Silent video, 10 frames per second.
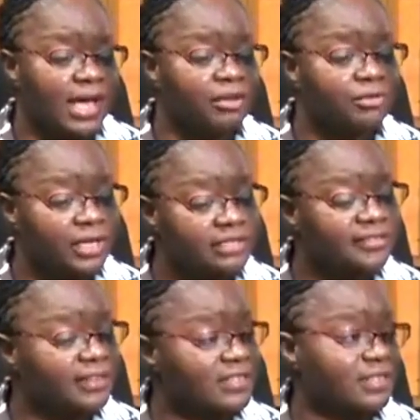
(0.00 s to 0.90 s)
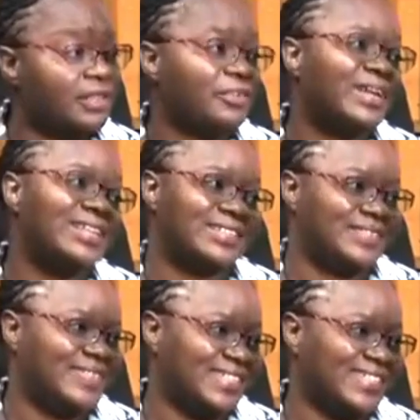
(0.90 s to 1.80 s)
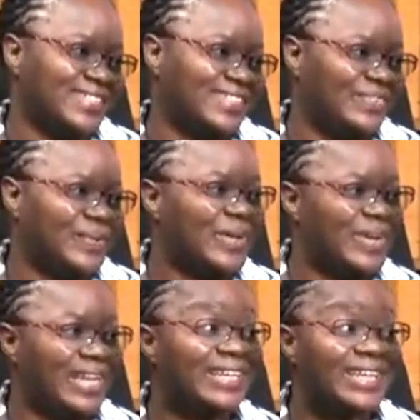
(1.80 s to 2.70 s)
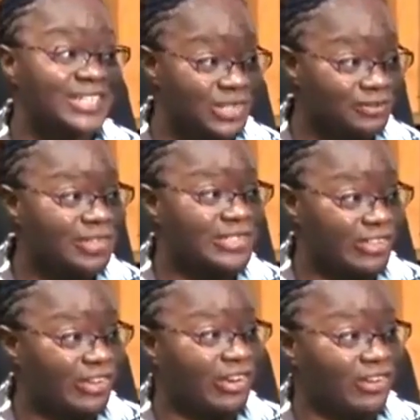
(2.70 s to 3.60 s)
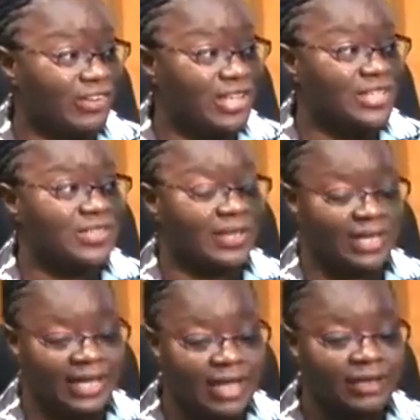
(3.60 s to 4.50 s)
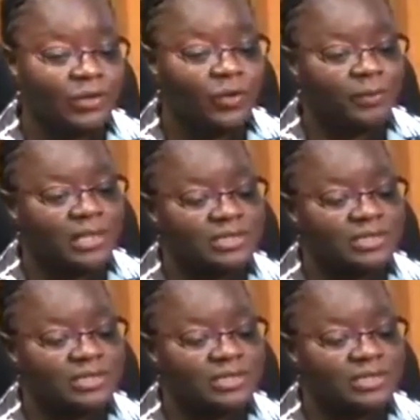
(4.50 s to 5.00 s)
agree to foster their relatives. We call that kinship foster care, so they can come